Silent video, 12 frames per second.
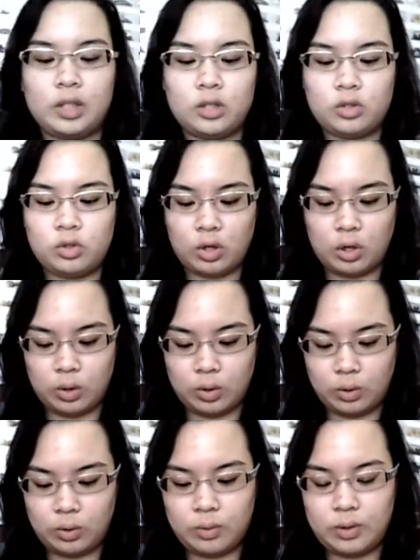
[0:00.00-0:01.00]

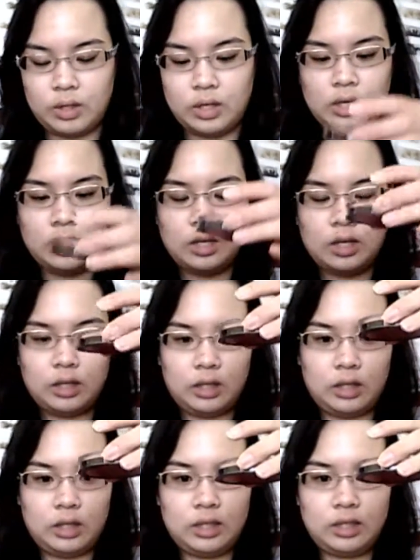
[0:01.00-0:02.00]
so
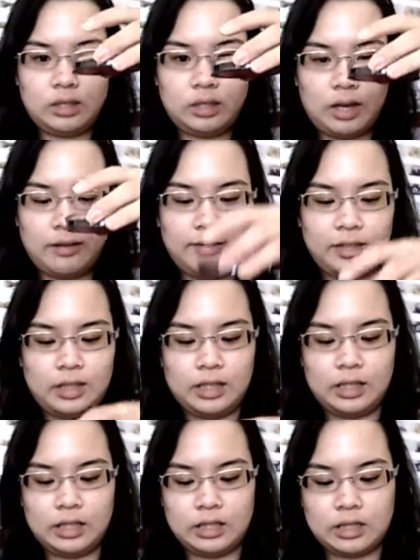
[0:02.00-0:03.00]
this I feel
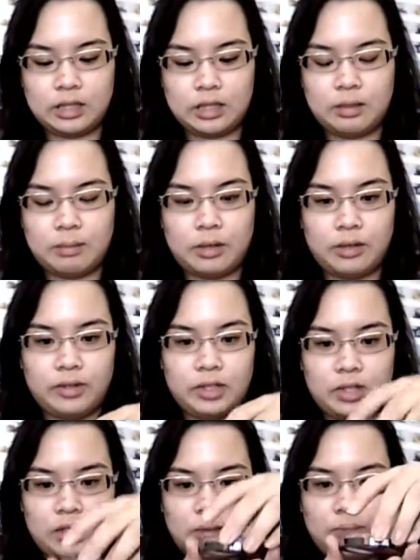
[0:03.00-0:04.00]
like is going to come off
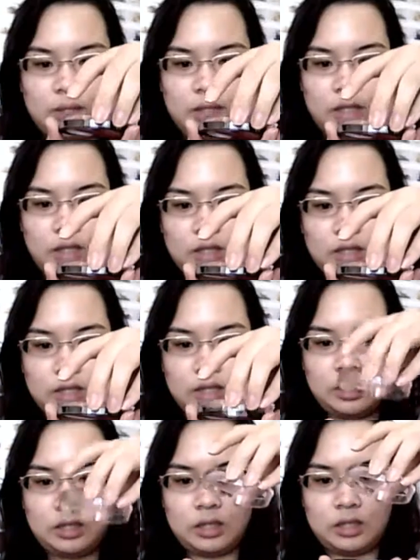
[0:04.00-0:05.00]
easy, but it
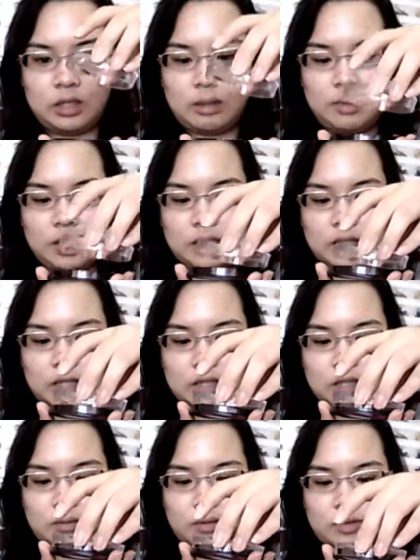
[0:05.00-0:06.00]
doesn't. I mean, it does
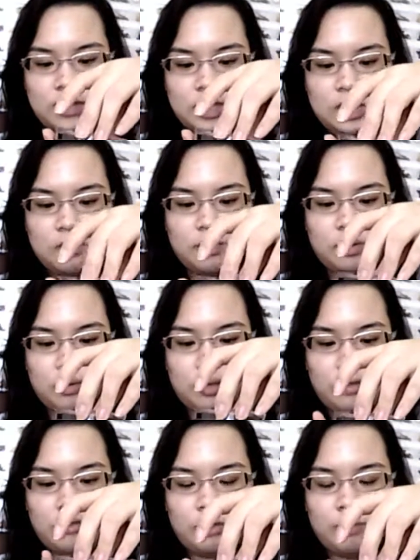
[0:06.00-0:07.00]
come off easy, but only
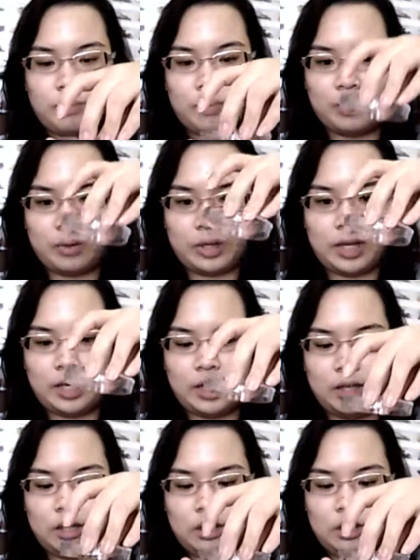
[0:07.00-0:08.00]
if you pull at
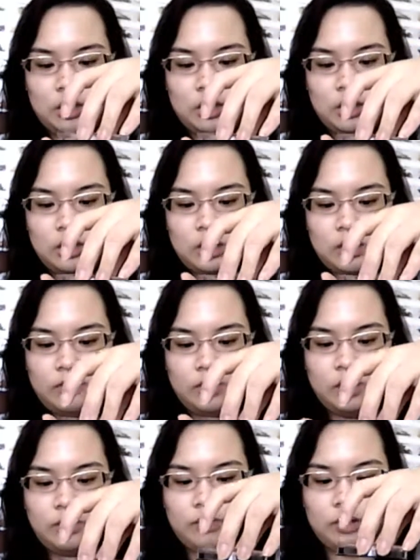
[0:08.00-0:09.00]
it. Like, if you
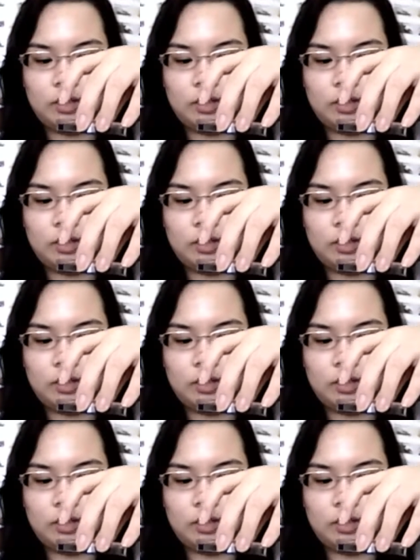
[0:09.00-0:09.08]
leave it